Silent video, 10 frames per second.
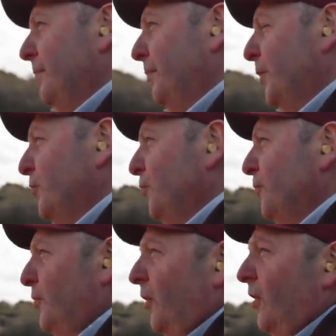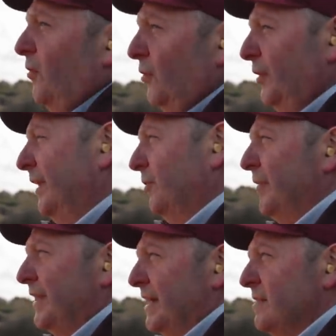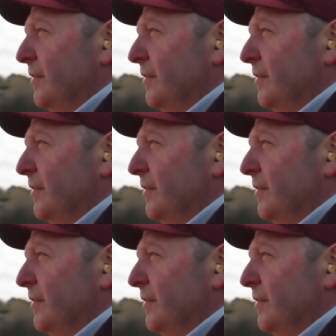But you've got all that already,